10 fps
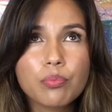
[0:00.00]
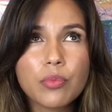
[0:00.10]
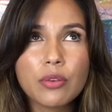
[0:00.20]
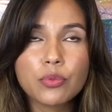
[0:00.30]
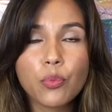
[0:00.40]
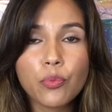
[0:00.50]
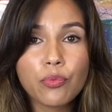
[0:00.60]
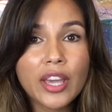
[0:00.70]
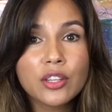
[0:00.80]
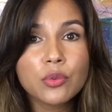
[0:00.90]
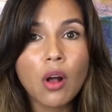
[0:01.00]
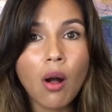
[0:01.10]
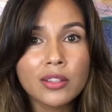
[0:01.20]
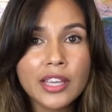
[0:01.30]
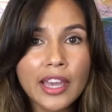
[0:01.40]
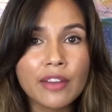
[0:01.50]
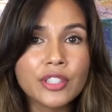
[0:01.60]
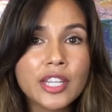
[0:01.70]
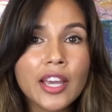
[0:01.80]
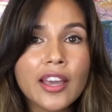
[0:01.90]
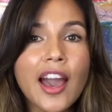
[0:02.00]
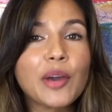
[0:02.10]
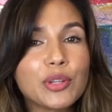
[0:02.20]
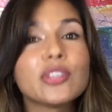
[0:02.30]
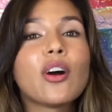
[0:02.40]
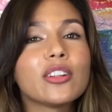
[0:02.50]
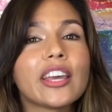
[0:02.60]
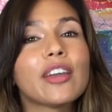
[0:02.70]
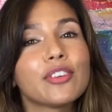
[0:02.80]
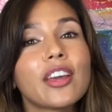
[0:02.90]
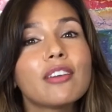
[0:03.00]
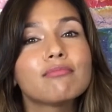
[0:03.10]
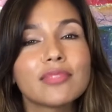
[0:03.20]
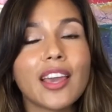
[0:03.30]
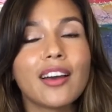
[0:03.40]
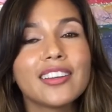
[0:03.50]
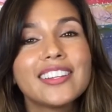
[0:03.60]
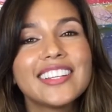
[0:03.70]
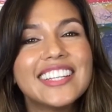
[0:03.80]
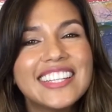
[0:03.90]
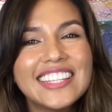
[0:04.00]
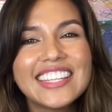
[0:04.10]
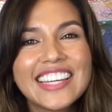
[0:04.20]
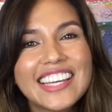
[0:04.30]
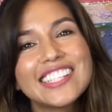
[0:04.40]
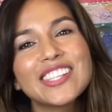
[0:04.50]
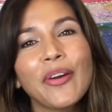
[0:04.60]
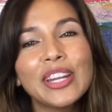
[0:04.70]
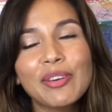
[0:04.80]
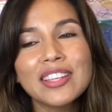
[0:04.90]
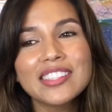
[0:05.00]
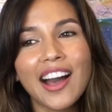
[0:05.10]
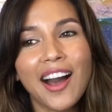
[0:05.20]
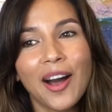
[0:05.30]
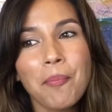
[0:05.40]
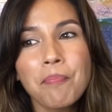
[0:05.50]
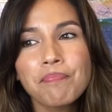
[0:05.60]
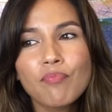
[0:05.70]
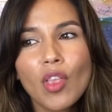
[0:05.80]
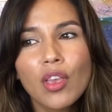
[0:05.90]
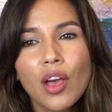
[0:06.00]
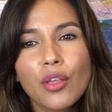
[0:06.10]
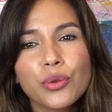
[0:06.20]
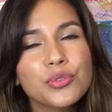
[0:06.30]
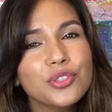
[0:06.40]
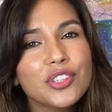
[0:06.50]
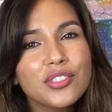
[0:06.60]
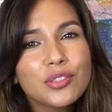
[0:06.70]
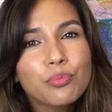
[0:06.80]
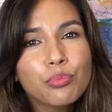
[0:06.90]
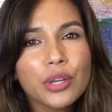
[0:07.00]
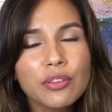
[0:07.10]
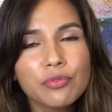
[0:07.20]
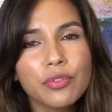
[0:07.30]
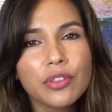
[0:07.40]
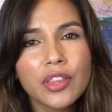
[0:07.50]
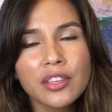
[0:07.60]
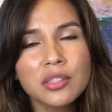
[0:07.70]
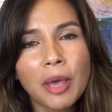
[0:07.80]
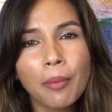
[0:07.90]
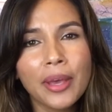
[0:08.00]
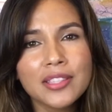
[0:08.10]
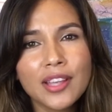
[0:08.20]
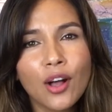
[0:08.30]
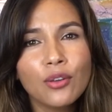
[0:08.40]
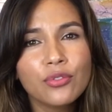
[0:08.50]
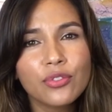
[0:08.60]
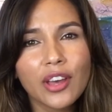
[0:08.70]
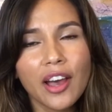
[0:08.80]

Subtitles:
If I could do it all day, every day, I would do it all day, every day. Yeah. So anyways, those are just some brief things about myself.